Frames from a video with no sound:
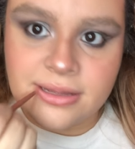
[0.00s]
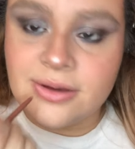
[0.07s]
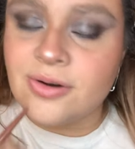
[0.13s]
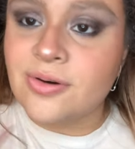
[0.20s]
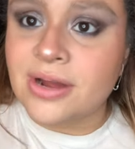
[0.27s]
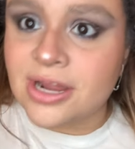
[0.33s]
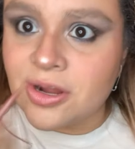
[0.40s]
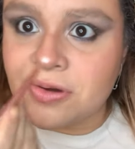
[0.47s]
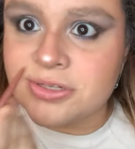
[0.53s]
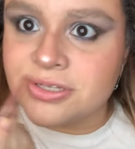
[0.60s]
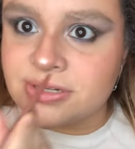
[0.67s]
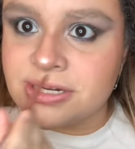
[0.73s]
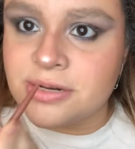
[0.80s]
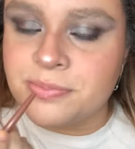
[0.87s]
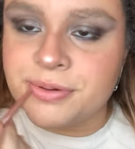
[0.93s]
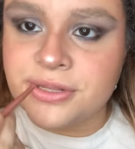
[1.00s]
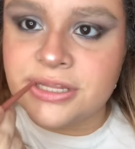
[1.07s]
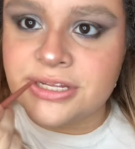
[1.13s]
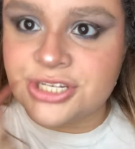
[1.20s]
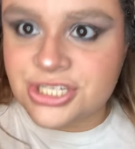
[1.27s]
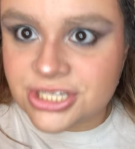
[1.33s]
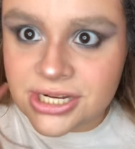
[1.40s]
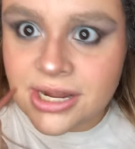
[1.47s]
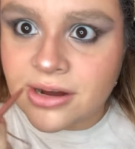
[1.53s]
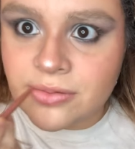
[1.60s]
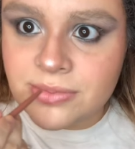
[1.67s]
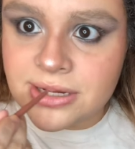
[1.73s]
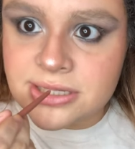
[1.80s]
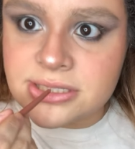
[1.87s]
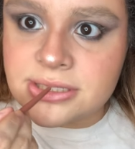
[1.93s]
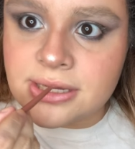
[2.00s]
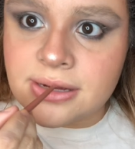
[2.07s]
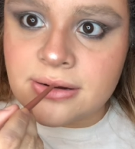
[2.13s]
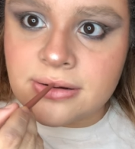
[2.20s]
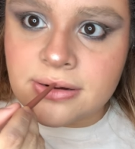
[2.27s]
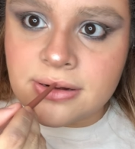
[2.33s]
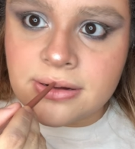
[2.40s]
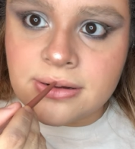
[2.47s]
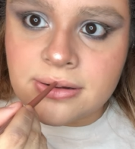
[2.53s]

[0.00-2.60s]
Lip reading: Oh, I also need to put the Chanel mascara.